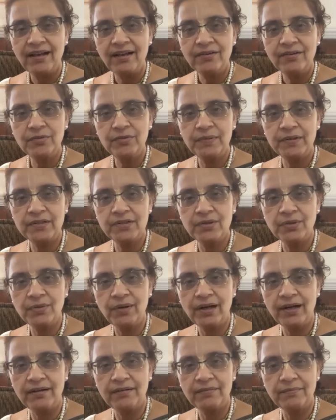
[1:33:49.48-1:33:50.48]
to pursue
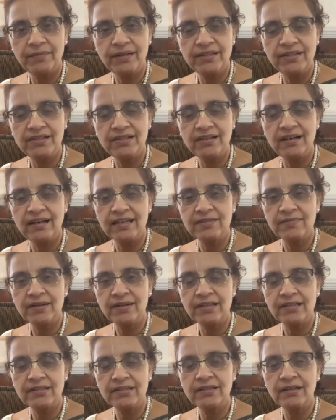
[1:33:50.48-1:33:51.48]
our material as well
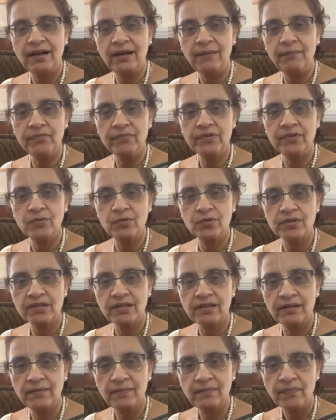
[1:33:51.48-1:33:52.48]
as
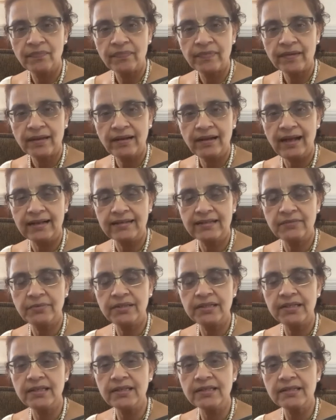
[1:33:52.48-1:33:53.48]
devotional
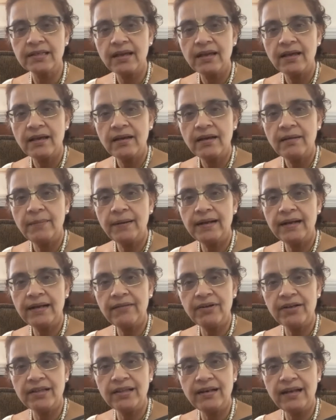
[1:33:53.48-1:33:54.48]
activities. But
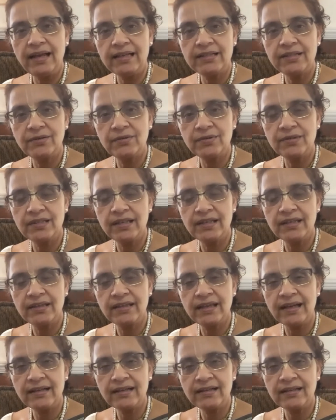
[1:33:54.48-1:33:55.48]
nevertheless, you see
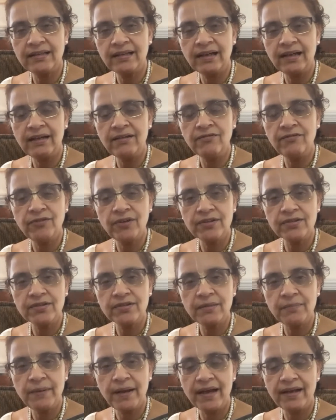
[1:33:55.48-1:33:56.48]
that the influence of
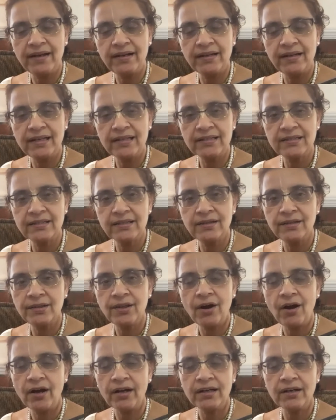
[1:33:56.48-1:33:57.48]
the parent is
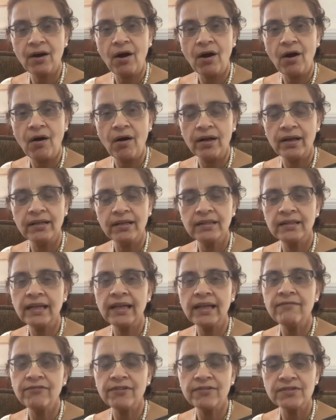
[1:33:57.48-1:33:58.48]
not on, the
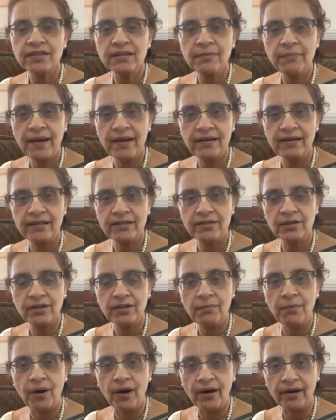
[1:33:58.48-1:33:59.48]
influence of the parent is on the
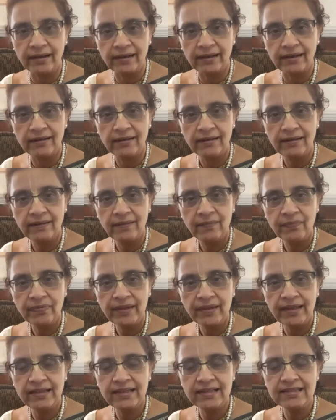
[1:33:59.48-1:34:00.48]
body.
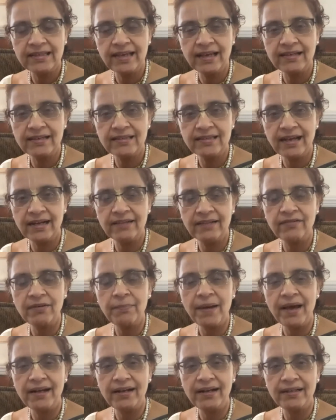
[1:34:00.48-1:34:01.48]
In the sense that if the
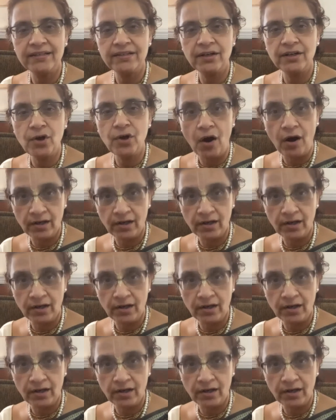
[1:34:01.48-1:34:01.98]
parent is a dog,